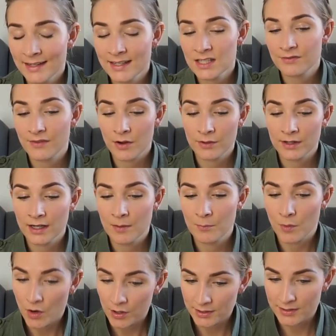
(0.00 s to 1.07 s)
And it's very
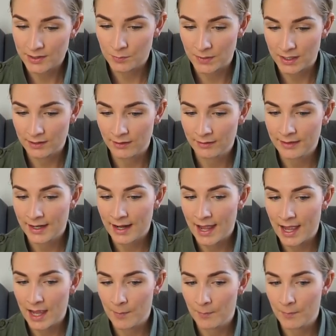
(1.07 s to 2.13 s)
important to me, not that
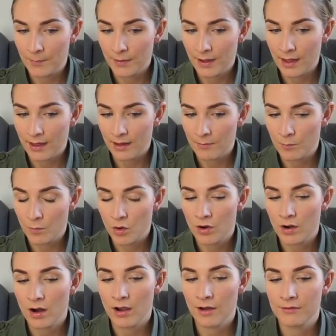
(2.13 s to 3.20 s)
I'm
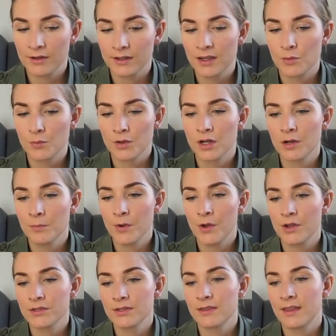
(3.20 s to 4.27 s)
more of a career
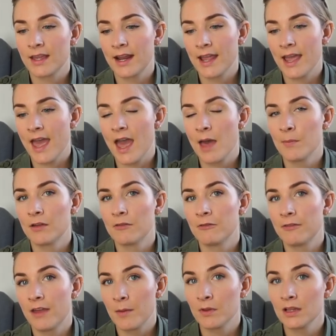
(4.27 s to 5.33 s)
person, that I am a
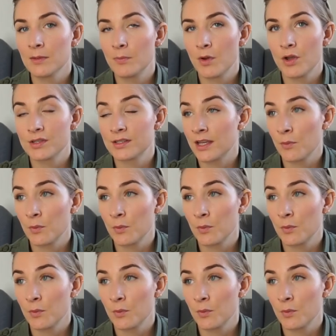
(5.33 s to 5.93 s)
family person.